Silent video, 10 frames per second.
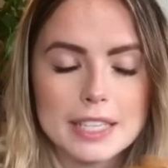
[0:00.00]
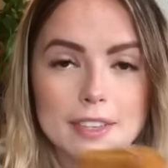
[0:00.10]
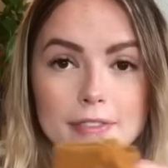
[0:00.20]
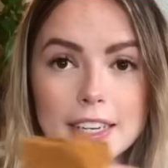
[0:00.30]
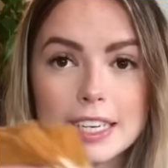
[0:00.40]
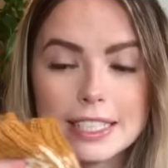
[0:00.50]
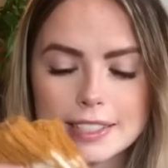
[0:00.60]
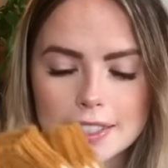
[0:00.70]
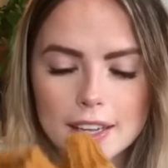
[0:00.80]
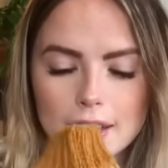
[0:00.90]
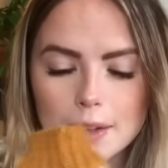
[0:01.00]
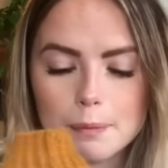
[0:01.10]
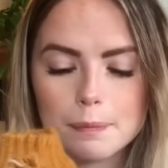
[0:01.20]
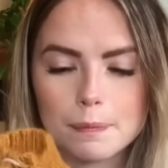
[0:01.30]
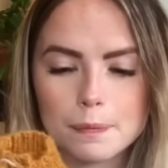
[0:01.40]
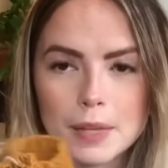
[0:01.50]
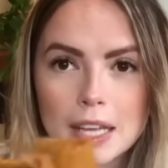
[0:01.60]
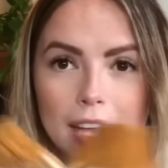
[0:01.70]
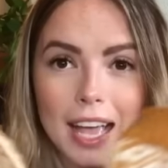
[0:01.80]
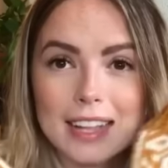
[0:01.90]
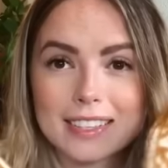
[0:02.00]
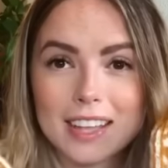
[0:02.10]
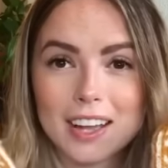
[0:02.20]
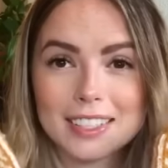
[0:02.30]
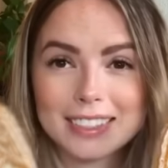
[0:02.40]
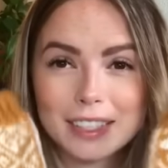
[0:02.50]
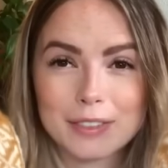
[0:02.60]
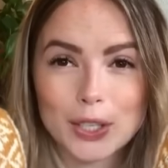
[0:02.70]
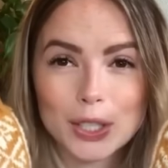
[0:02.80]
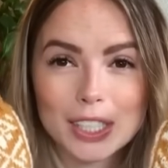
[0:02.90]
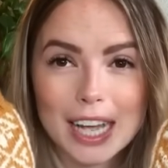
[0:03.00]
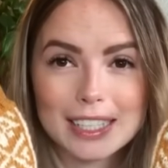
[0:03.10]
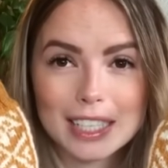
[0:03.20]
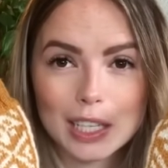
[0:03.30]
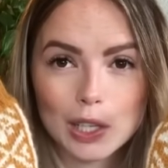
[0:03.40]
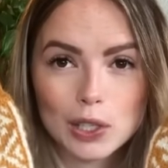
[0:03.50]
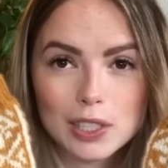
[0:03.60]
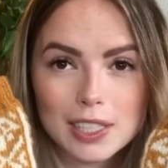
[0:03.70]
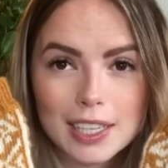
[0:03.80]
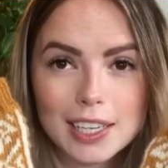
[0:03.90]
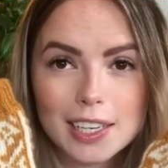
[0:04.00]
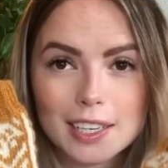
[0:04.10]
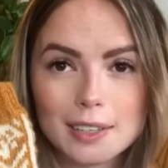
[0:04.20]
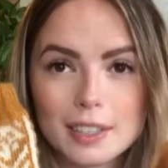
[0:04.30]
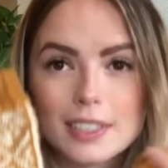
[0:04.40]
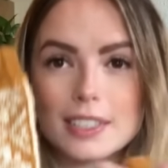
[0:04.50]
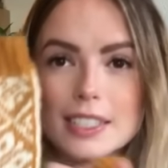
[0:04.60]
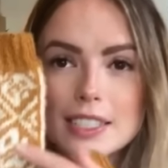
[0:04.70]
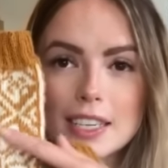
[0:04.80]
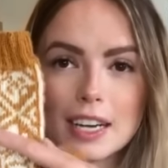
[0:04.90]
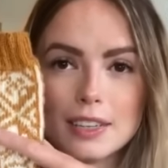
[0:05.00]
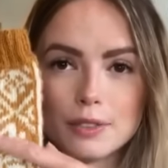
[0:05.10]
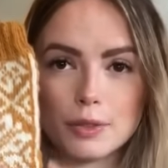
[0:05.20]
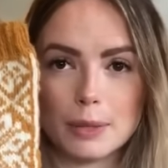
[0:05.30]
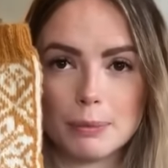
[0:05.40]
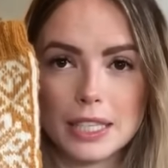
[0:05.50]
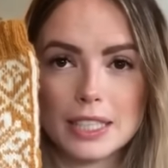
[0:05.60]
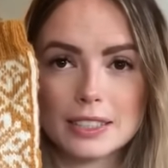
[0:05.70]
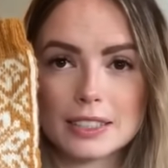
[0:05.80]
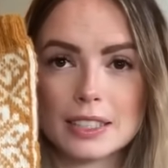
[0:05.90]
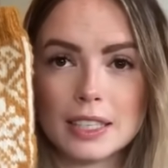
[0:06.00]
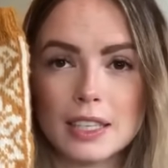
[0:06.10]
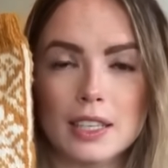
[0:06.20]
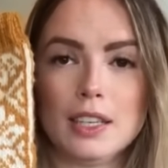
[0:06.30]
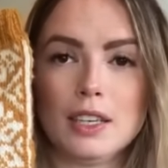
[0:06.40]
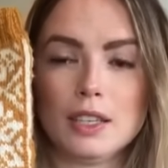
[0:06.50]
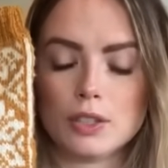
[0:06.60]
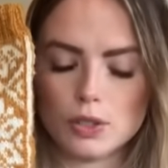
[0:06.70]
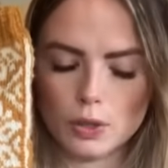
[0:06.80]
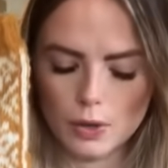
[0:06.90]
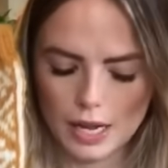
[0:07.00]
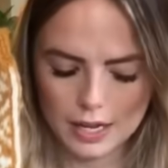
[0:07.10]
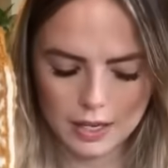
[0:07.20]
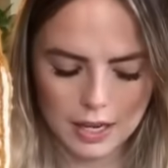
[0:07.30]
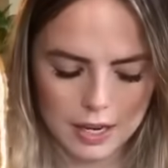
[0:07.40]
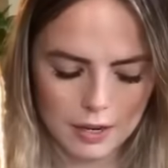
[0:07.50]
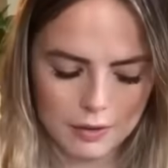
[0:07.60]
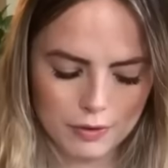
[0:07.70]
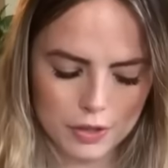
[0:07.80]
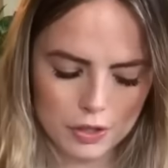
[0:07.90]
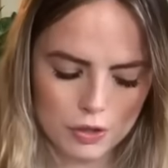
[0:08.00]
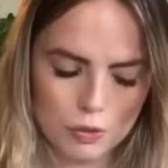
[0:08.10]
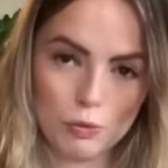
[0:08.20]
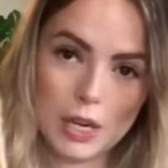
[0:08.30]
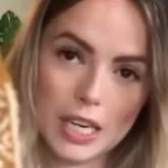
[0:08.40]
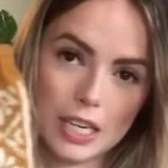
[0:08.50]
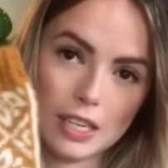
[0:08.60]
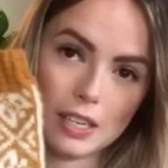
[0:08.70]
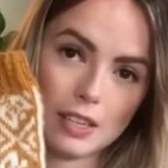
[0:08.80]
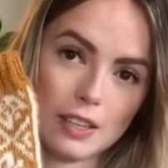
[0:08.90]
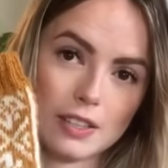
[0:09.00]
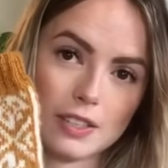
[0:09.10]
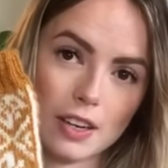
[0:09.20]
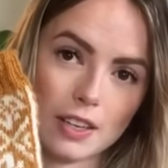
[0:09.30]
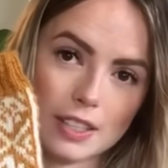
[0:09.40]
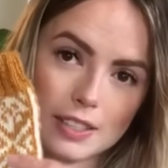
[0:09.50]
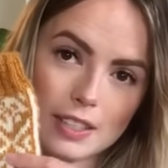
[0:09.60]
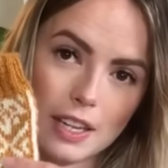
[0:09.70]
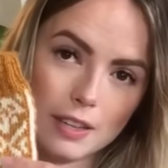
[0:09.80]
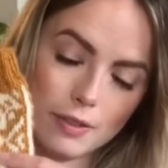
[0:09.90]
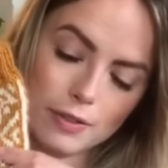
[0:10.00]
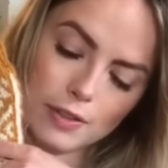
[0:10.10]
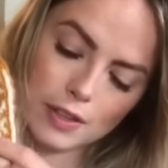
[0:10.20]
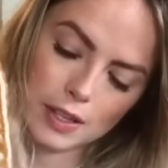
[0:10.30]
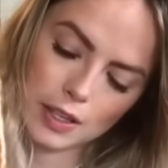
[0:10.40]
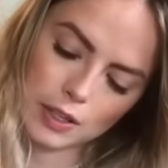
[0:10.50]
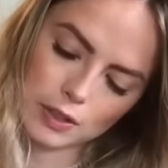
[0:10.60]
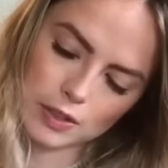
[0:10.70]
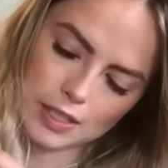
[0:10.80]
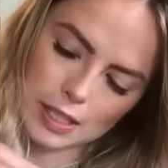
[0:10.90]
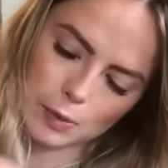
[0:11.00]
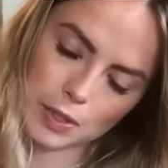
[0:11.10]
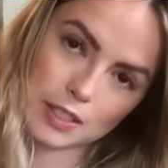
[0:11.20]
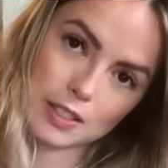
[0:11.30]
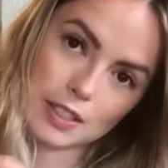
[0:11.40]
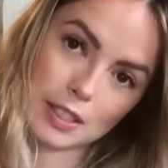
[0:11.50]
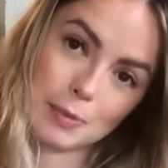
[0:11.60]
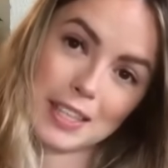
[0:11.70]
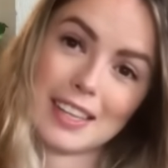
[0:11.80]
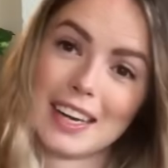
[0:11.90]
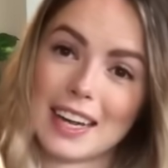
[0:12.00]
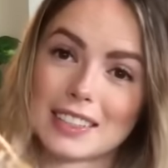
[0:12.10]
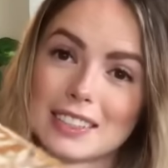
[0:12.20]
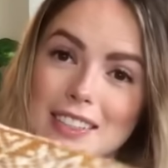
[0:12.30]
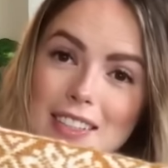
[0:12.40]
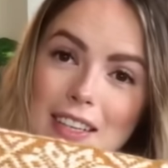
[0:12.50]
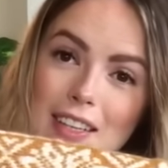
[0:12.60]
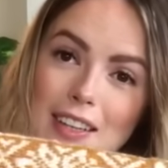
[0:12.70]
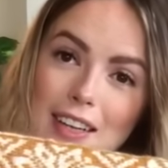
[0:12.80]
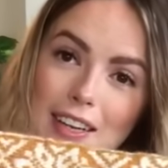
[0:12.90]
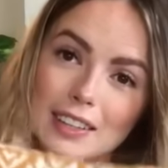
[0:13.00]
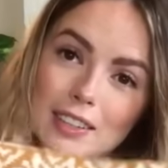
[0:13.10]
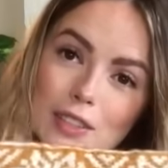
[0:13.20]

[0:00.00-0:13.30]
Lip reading: It's a fun knit. It's not as difficult as it looks like because this kind of repeats. So I kind of just read the sock itself to see what's going to be the next line.